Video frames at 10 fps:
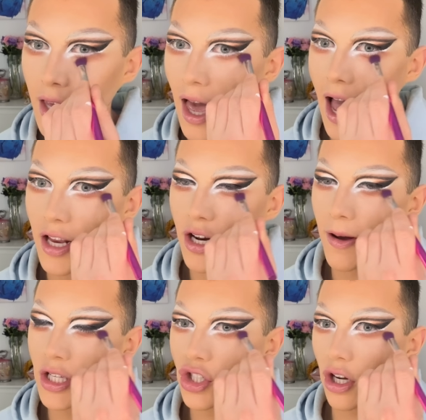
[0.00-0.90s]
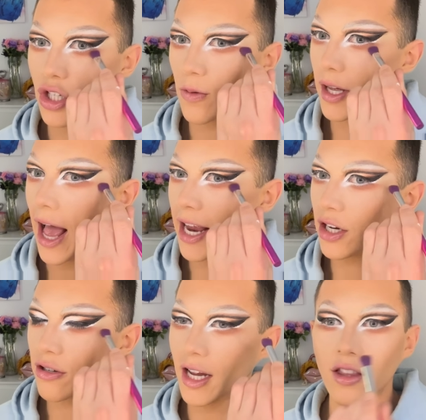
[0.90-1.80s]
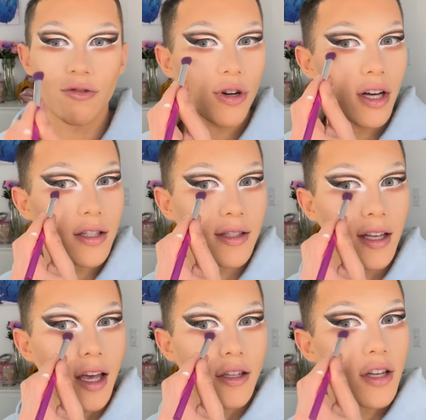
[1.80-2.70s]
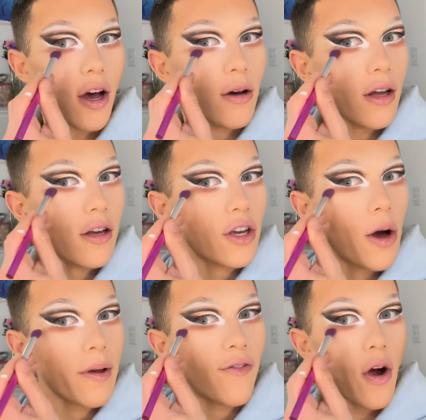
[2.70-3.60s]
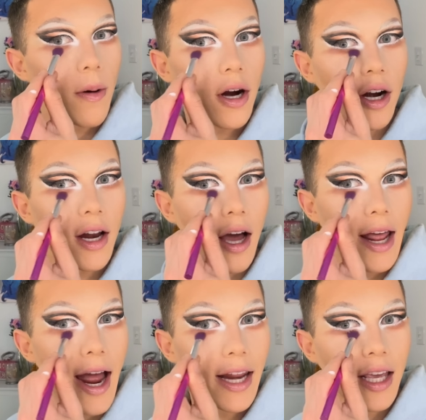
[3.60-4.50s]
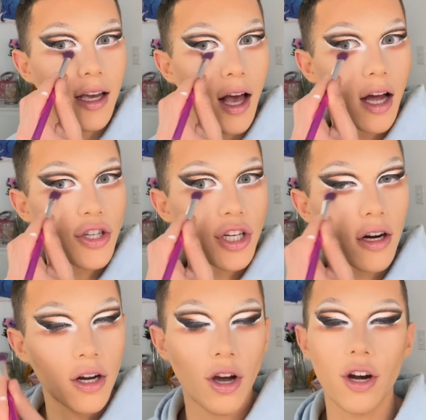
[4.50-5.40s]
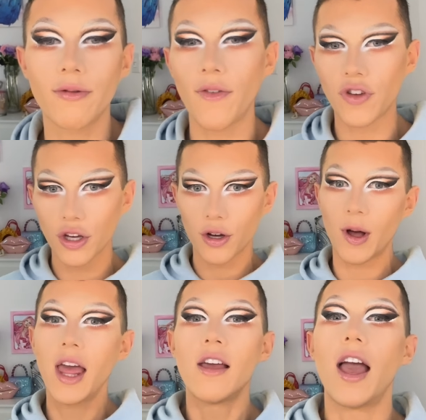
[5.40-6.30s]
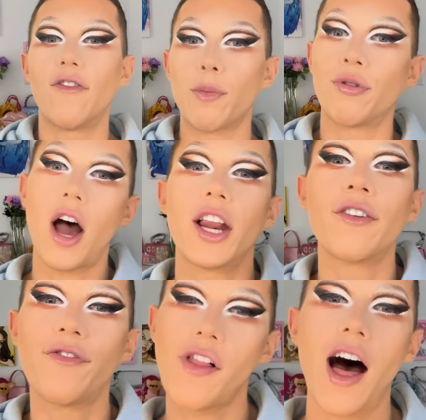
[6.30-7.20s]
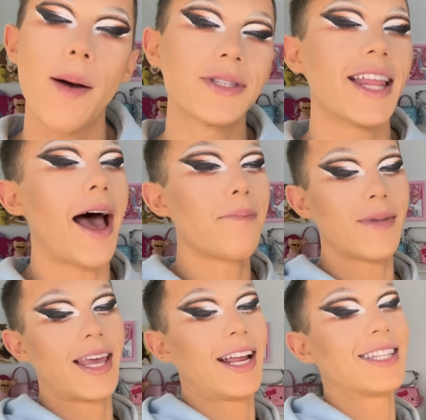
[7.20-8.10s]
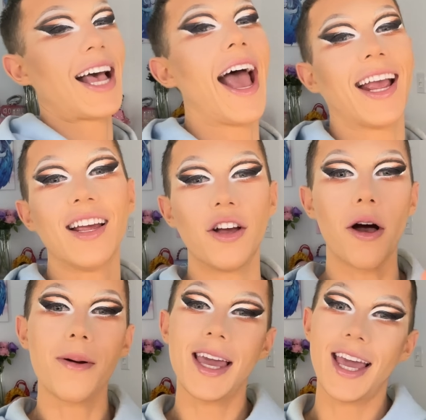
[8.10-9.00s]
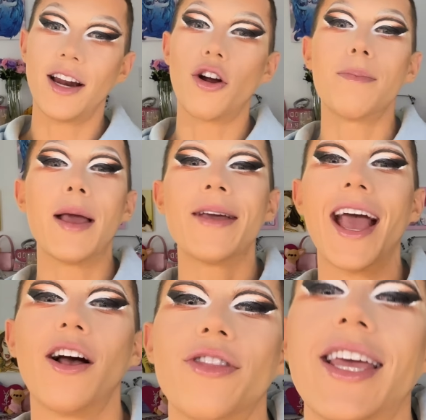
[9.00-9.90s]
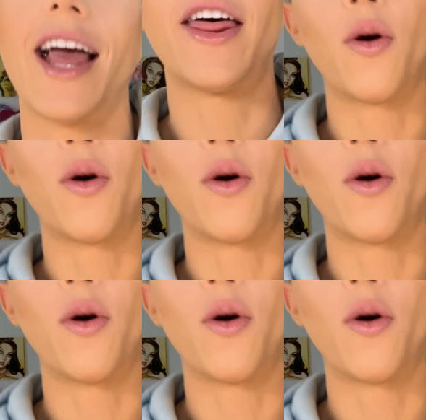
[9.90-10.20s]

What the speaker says: And you know, it's Sugar's world. I can create the rules. So going forward on any un-sugar-coated review, if a product flops, that means I can go in, or maybe I only get like